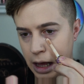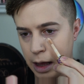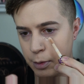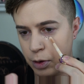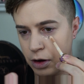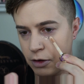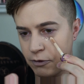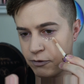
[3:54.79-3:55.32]
I'm
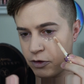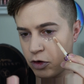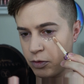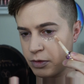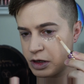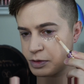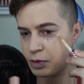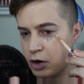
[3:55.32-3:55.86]
going to
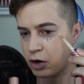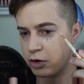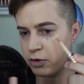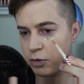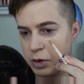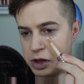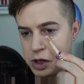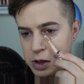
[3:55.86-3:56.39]
film this part
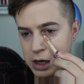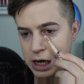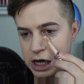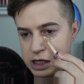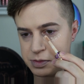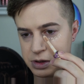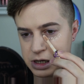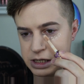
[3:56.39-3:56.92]
with you
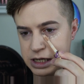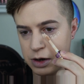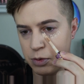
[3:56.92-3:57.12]
guys because